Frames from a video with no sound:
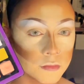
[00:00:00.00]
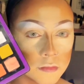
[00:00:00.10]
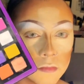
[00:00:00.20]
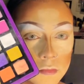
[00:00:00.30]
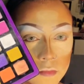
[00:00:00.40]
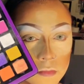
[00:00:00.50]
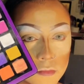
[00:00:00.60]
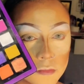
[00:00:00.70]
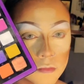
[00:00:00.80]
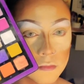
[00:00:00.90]
Now I'm going to
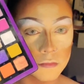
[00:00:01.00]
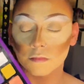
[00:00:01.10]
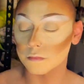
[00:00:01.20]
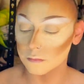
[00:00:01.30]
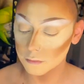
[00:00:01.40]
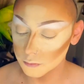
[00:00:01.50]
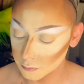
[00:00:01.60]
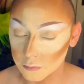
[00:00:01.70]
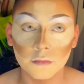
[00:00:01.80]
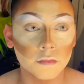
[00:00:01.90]
use the Norvina
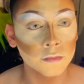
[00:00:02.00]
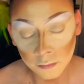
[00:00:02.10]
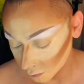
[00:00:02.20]
palette one